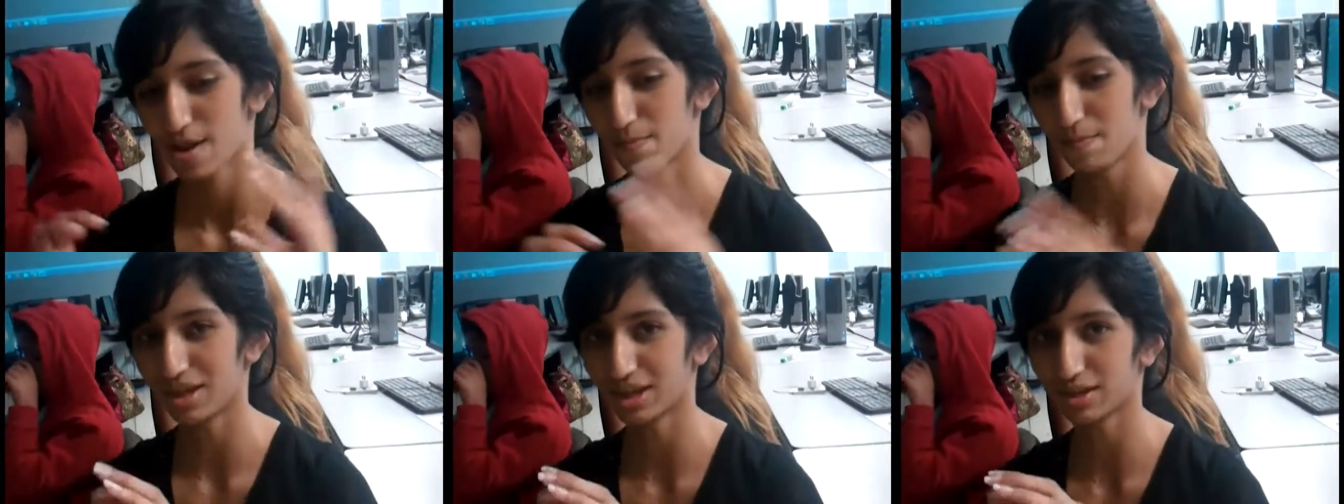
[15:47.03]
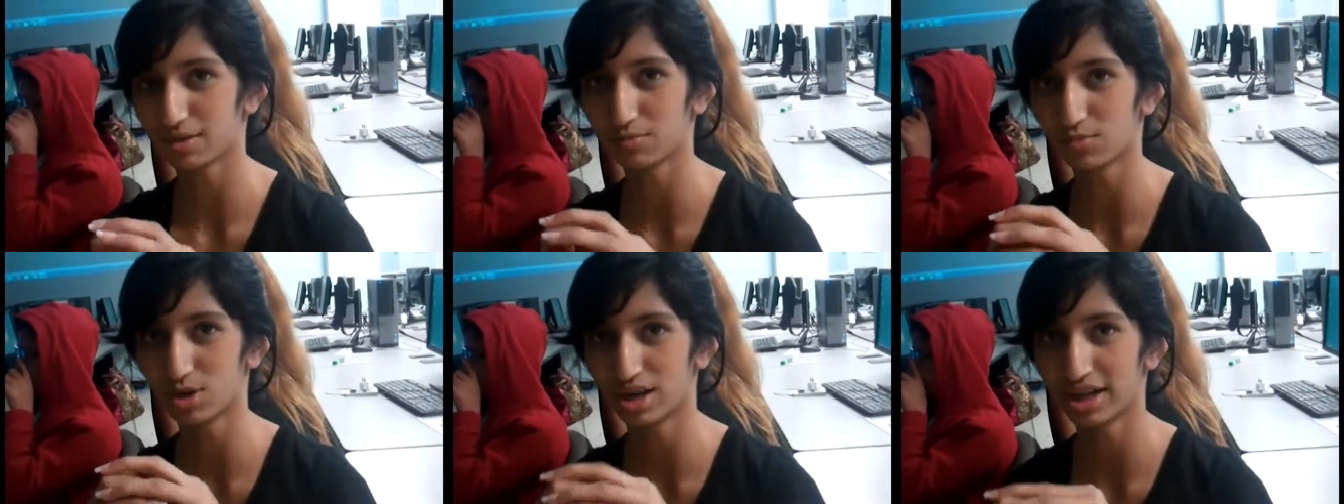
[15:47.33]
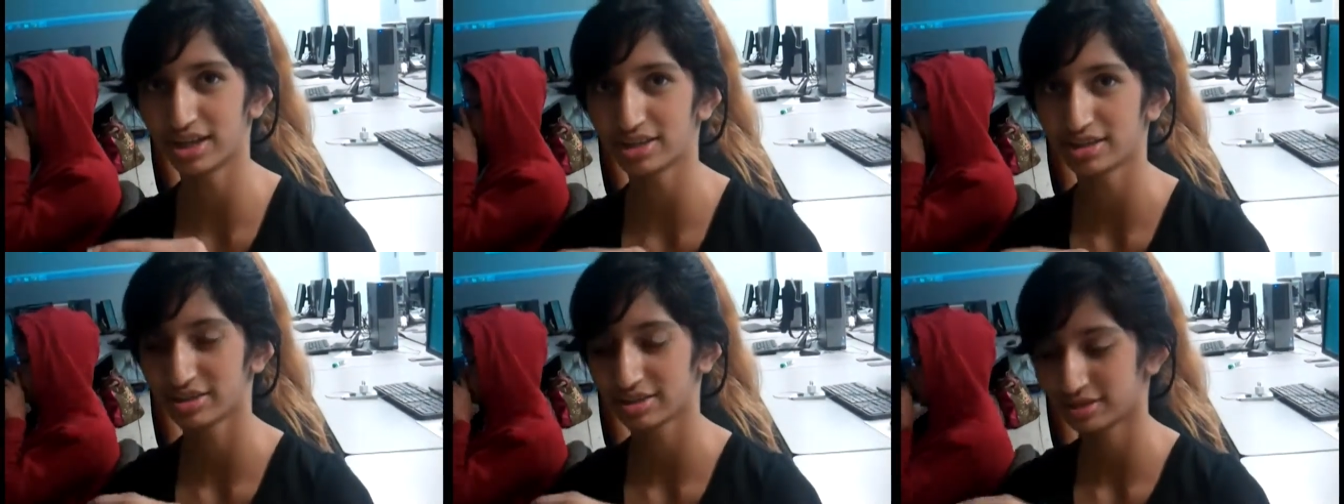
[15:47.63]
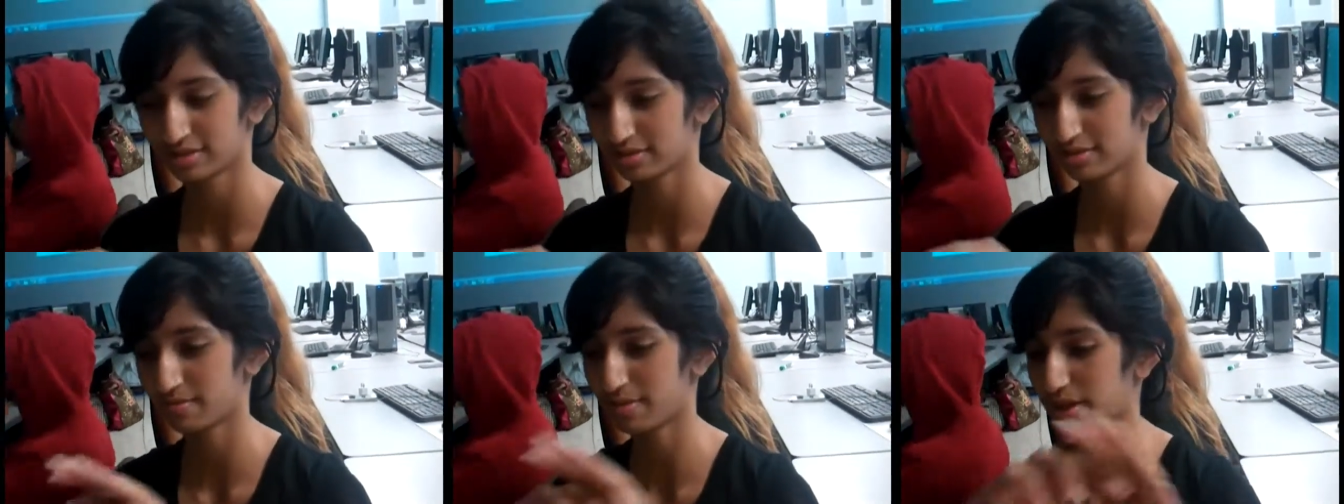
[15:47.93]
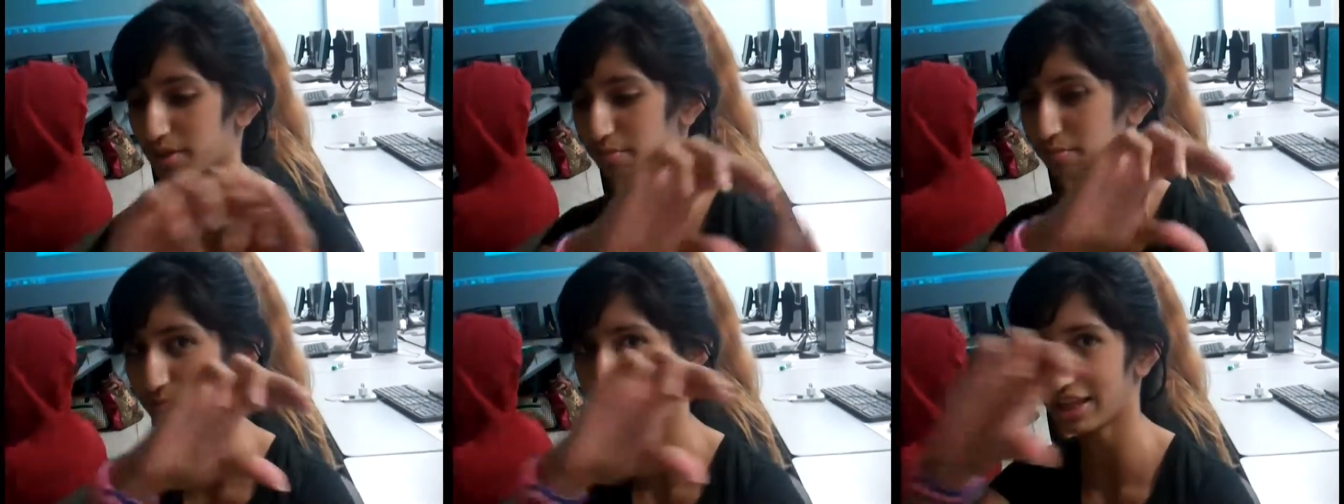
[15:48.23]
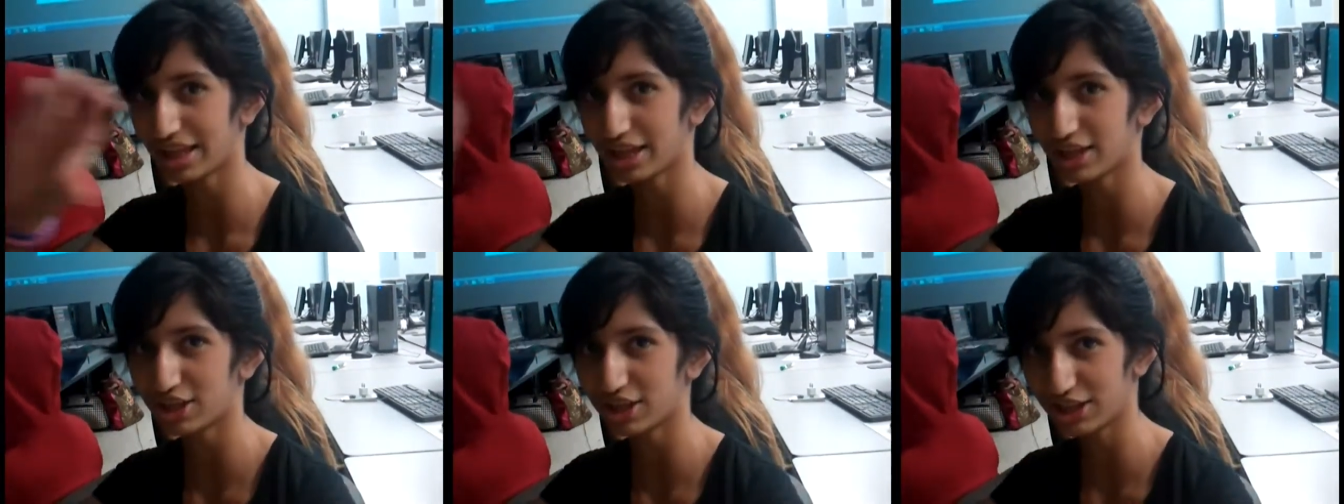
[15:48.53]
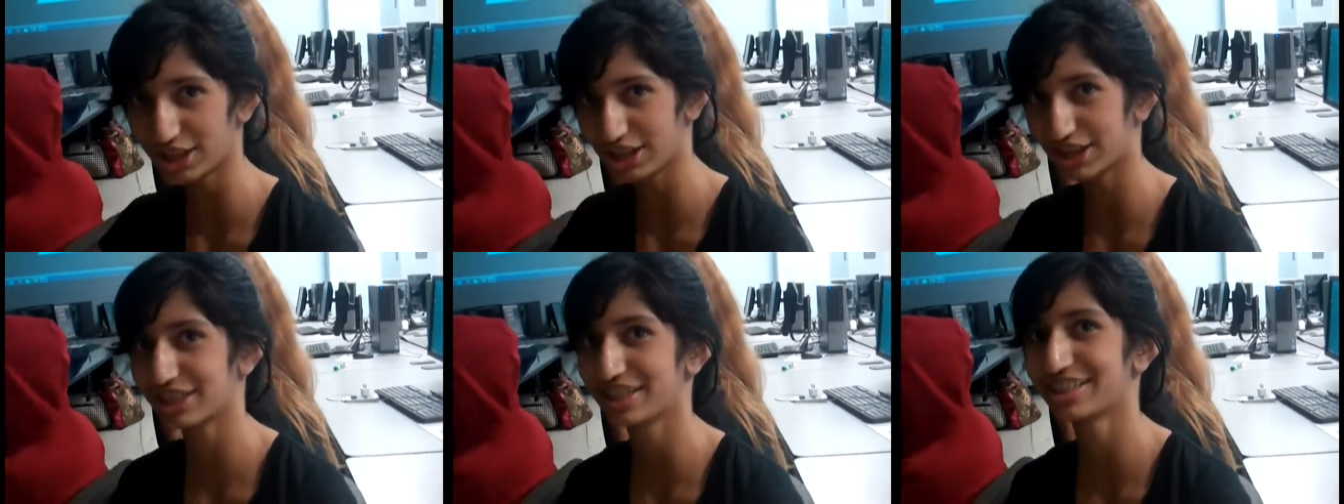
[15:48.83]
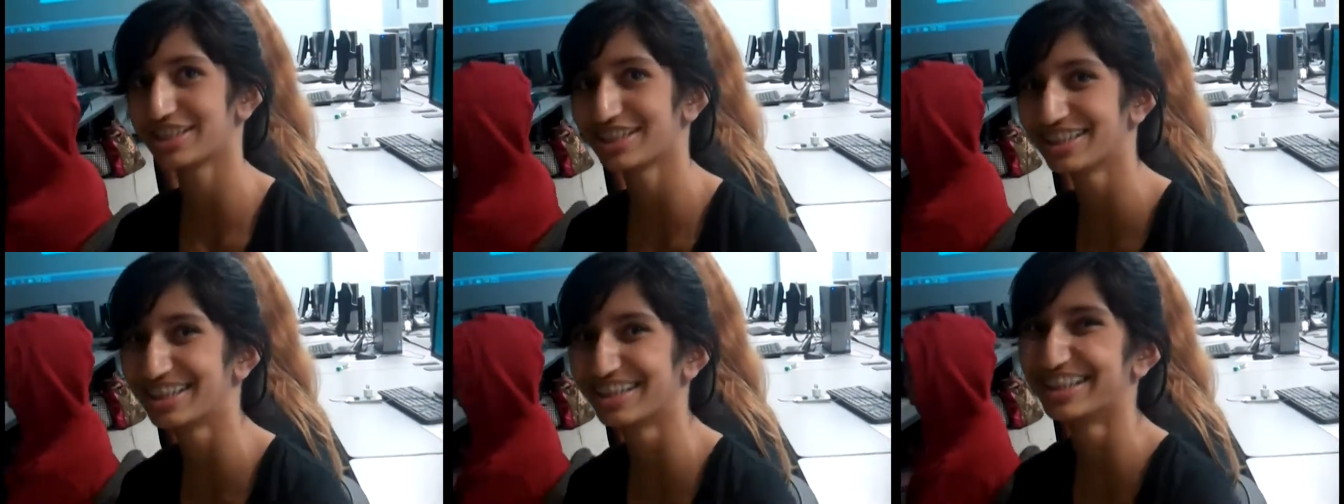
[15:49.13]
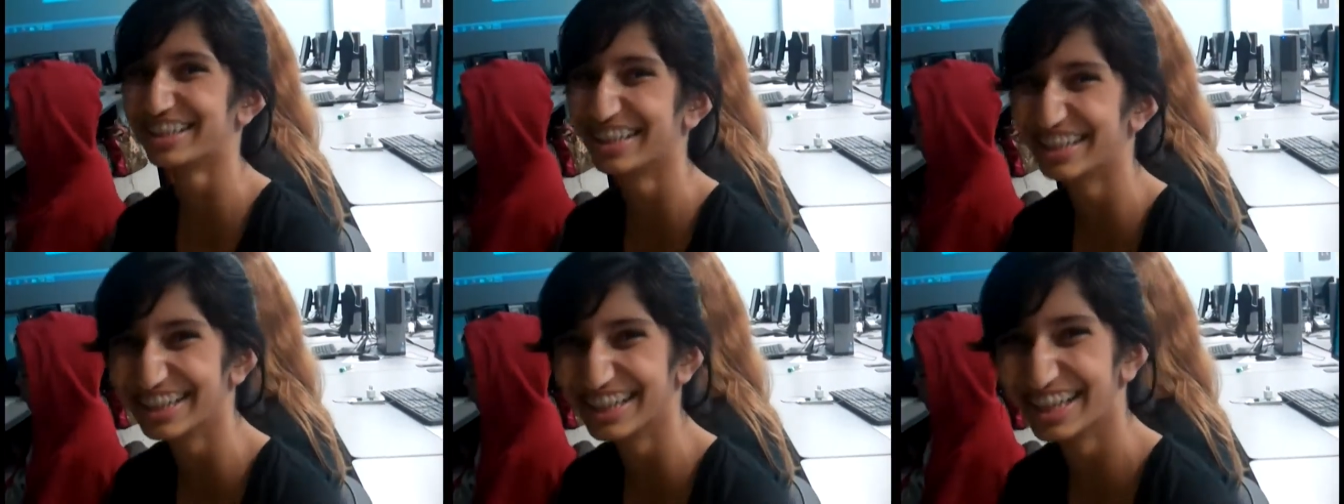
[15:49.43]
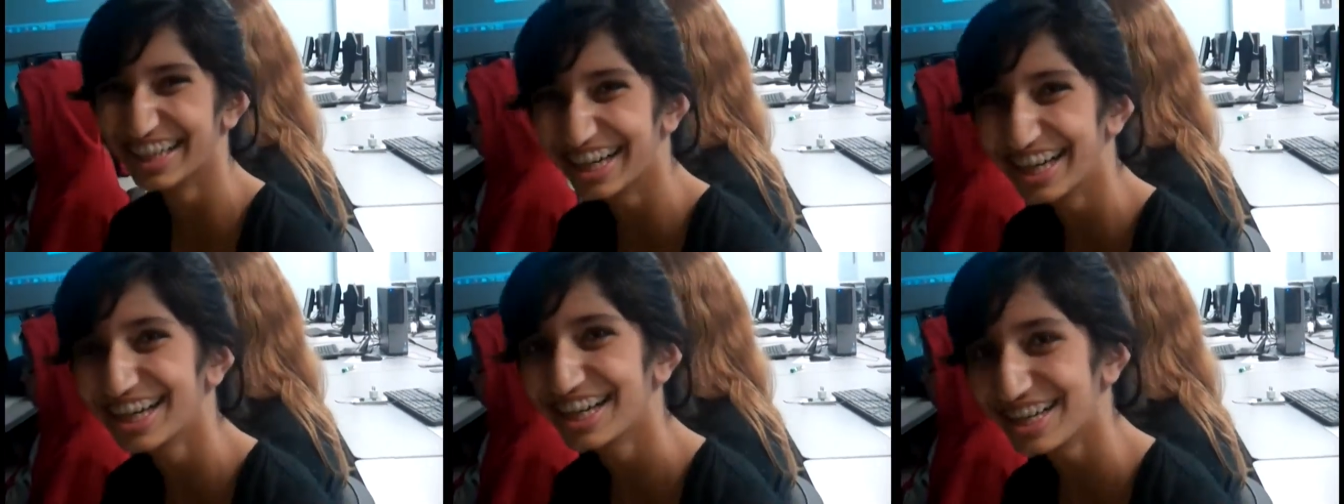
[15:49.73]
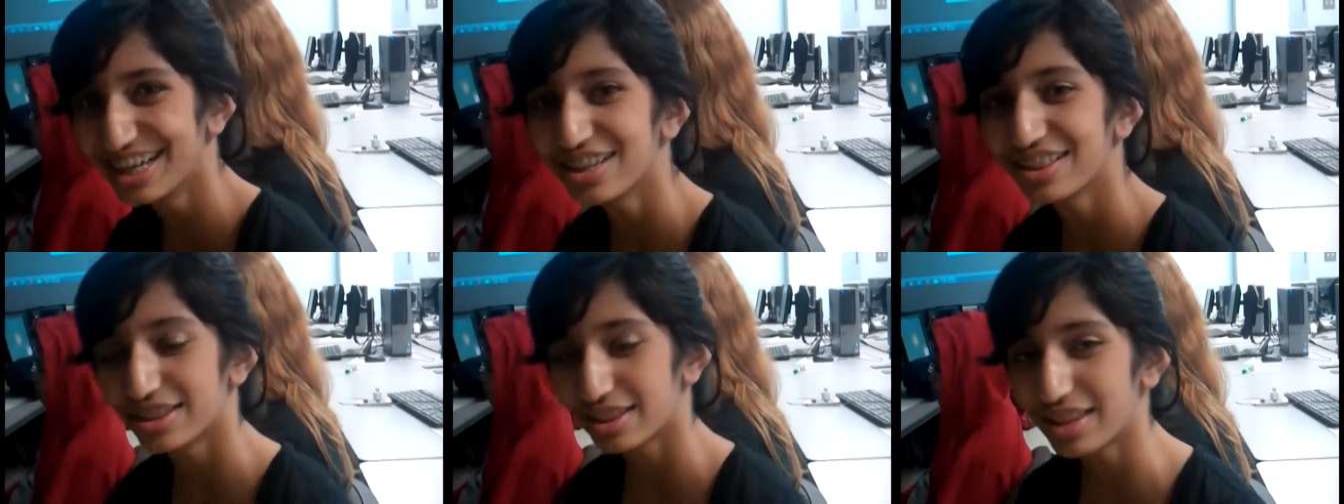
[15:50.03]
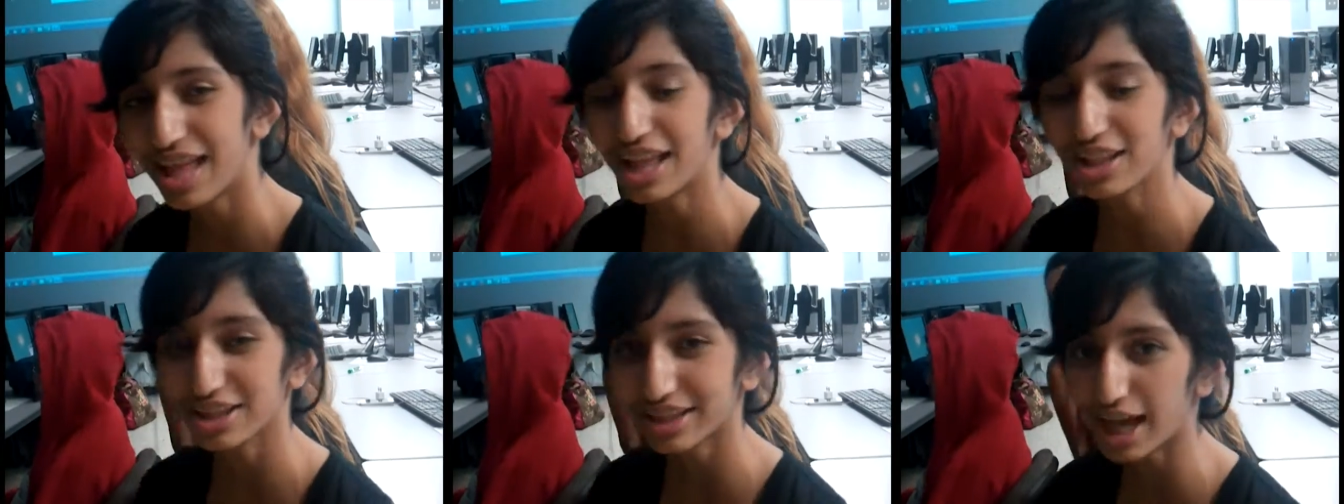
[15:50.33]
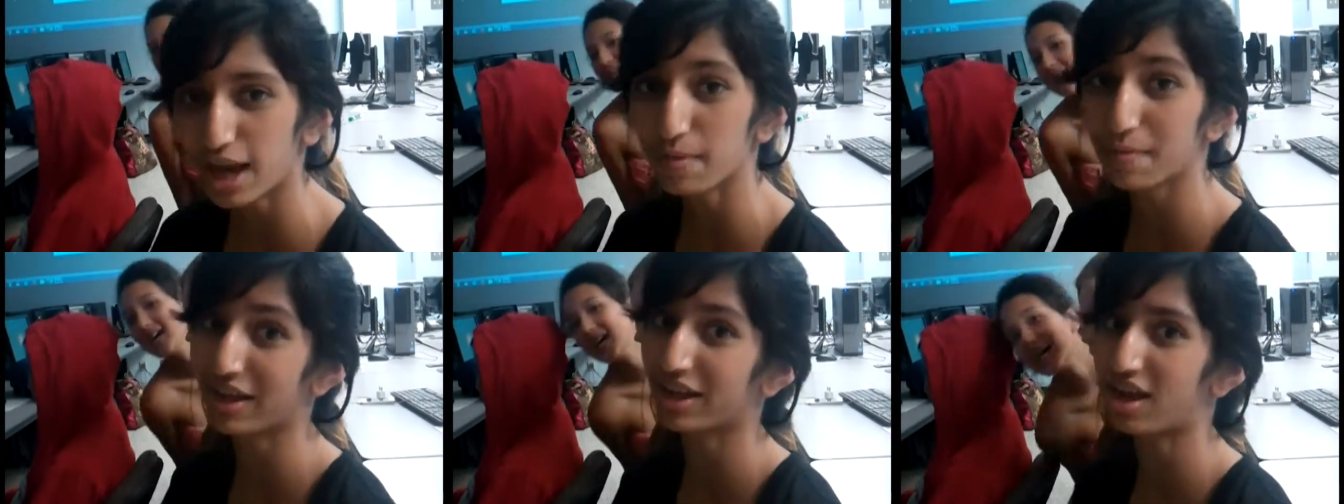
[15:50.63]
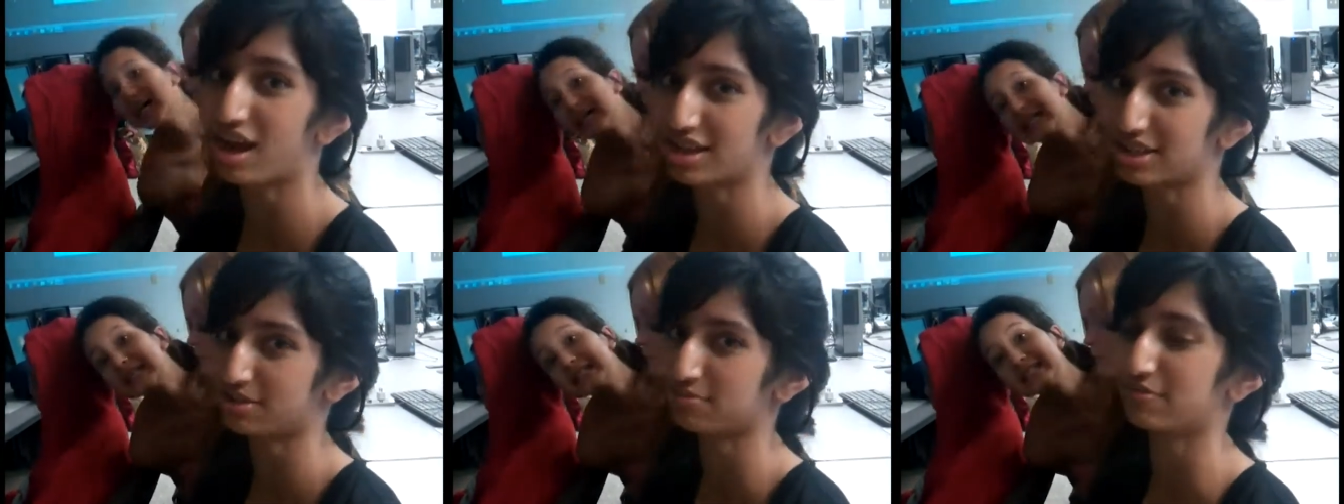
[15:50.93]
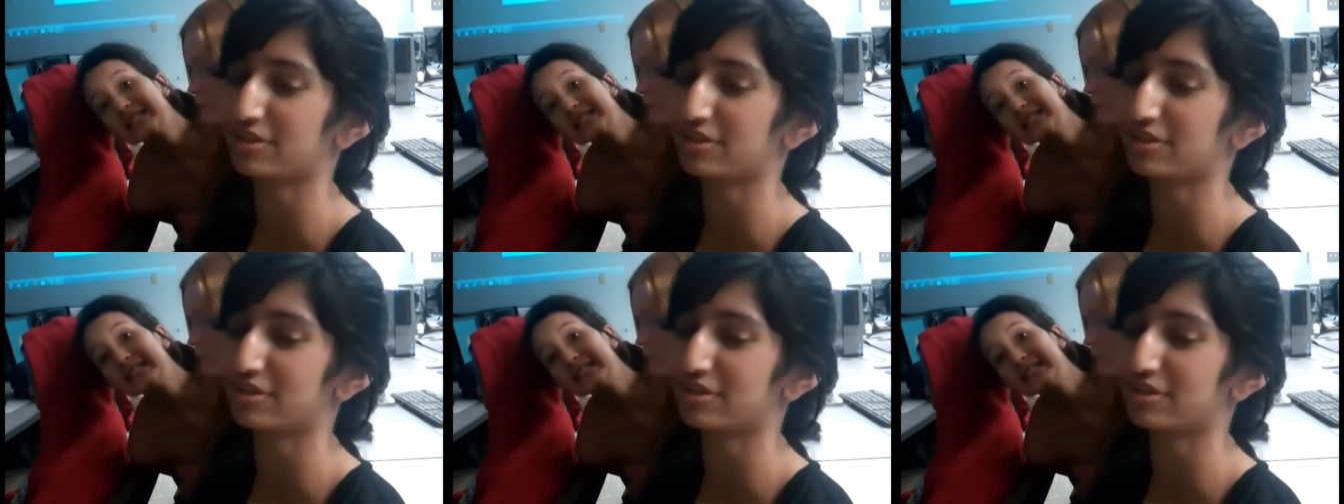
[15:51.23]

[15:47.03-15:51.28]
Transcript: make them one, make them play good. I learned how to make awesome